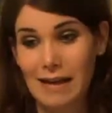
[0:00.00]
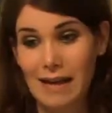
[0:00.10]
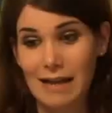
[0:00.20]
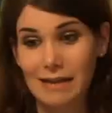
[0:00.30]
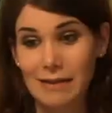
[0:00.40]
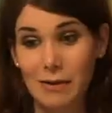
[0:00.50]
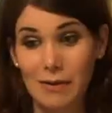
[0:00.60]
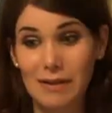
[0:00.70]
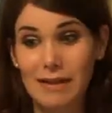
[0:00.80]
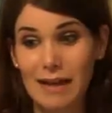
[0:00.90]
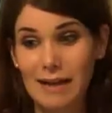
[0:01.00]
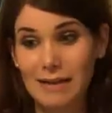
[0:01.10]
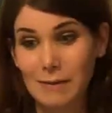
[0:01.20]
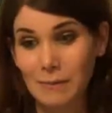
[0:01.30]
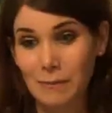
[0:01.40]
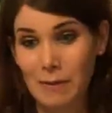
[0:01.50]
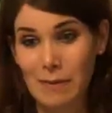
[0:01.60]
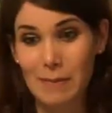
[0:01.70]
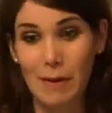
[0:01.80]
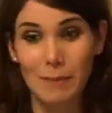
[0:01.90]
And in the end, what
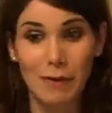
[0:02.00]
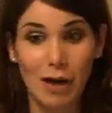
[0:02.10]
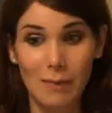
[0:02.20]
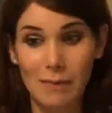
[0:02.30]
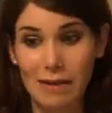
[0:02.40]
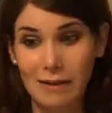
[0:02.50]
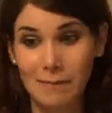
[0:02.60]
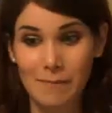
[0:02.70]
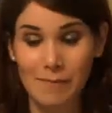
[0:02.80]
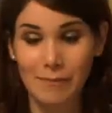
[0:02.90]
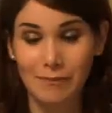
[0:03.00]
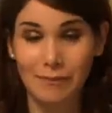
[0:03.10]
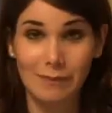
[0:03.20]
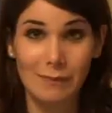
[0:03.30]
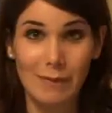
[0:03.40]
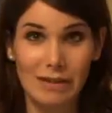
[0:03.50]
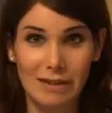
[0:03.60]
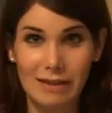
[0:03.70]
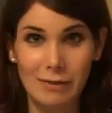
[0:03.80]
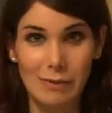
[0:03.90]
my mom taught me,
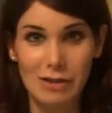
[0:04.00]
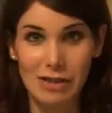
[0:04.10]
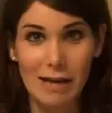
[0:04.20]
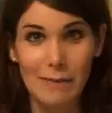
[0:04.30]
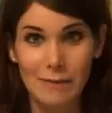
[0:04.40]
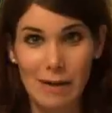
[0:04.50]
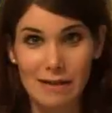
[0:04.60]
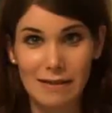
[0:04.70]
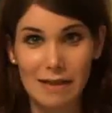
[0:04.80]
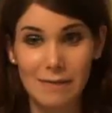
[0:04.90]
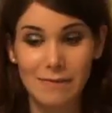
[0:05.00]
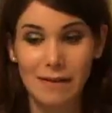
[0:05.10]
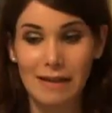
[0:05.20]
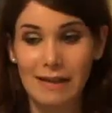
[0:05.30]
basically to be ashamed of myself,